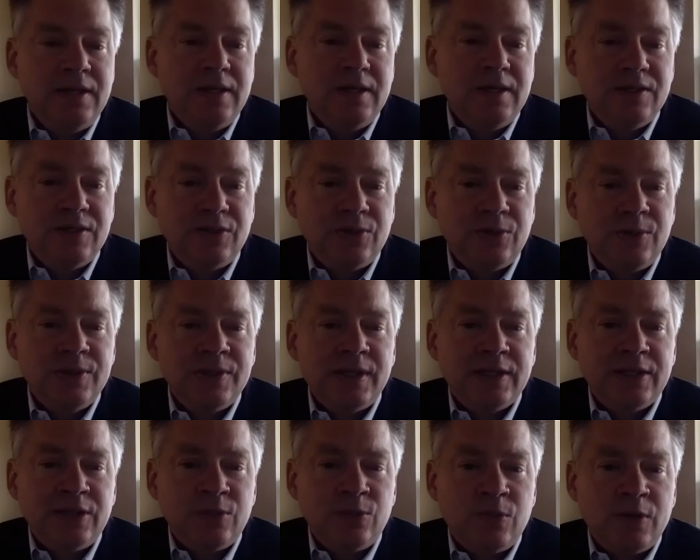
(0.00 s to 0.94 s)
Stories
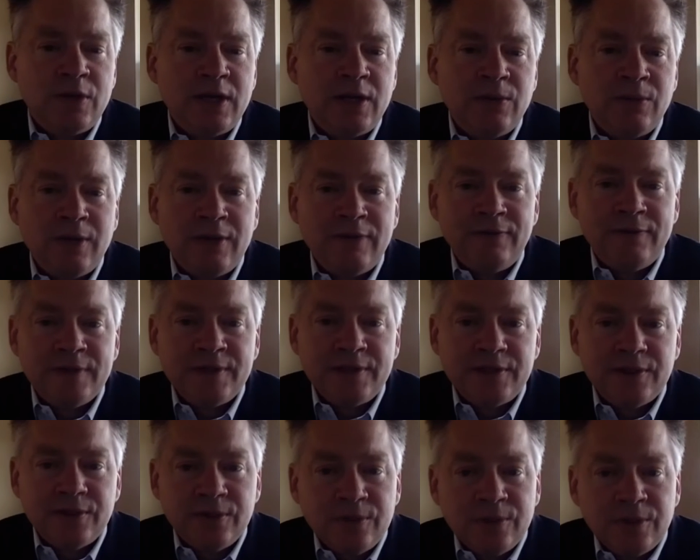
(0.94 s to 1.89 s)
like the one I
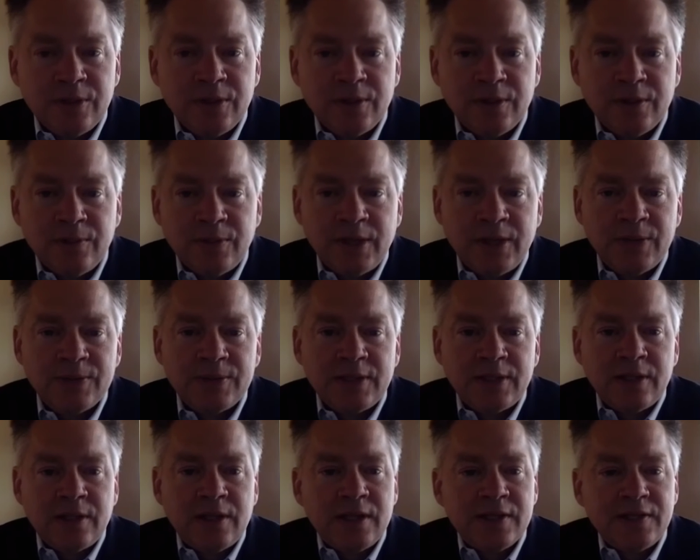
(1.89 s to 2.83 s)
referenced earlier when I was at the
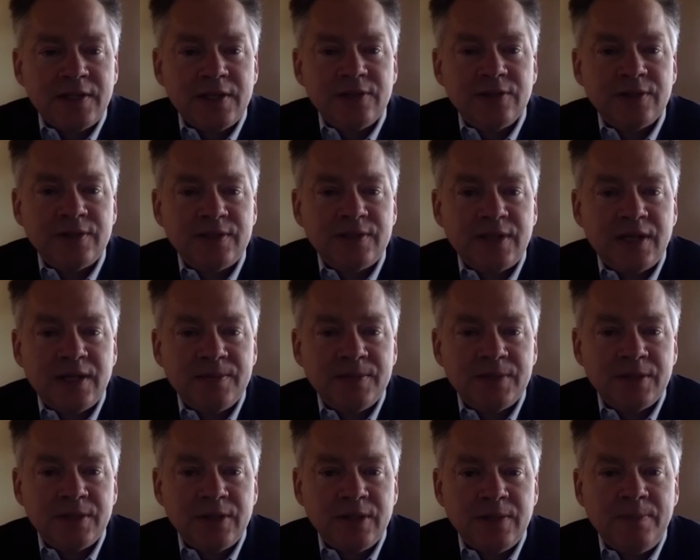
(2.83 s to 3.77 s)
Los Angeles Times
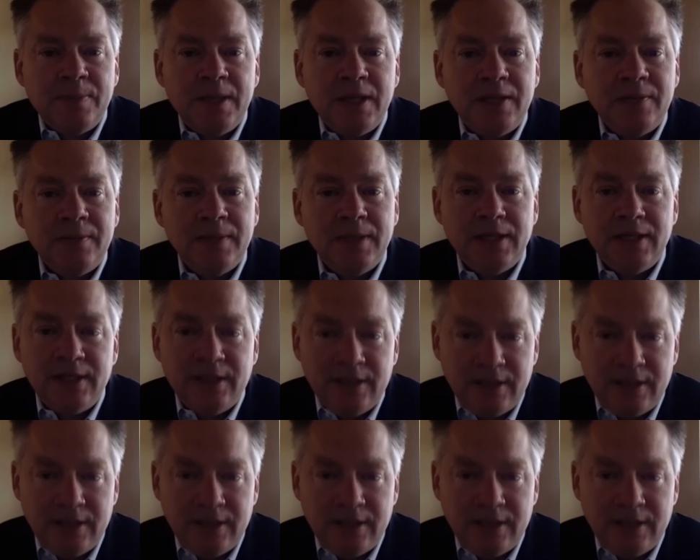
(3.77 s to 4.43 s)
are the epitome